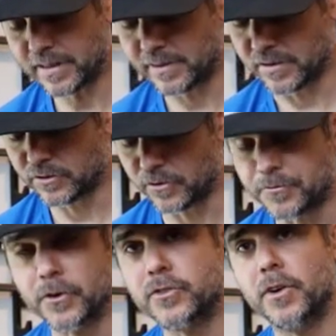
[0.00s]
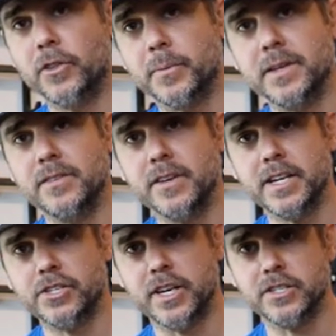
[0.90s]
get these? So first of all, the reason you
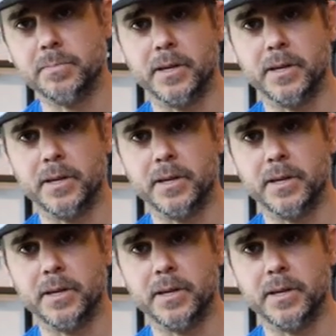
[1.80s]
get change